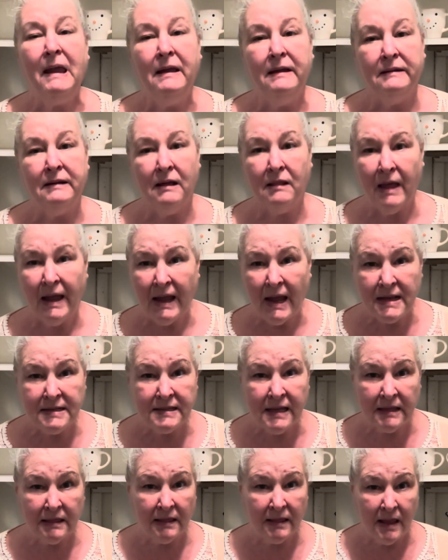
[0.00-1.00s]
Now, like I
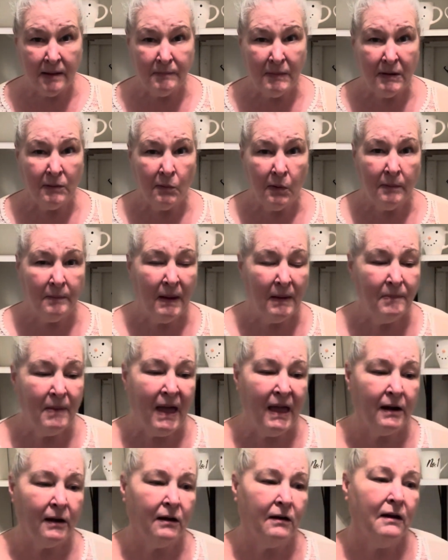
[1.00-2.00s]
said, lemon would be
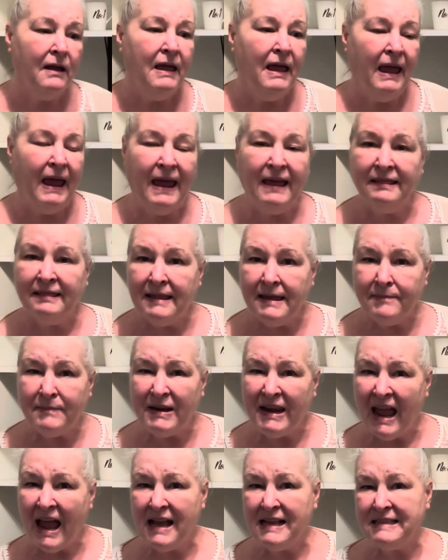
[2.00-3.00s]
better. And
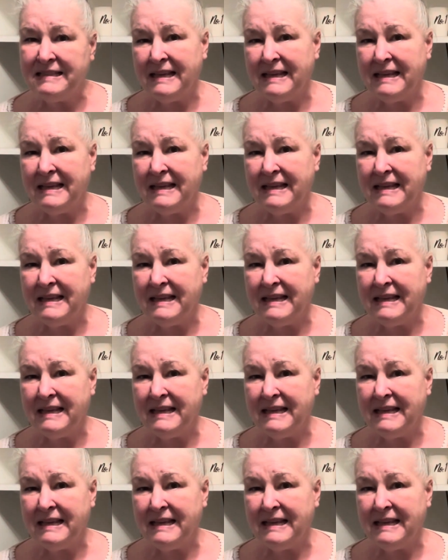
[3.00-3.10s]
lemon has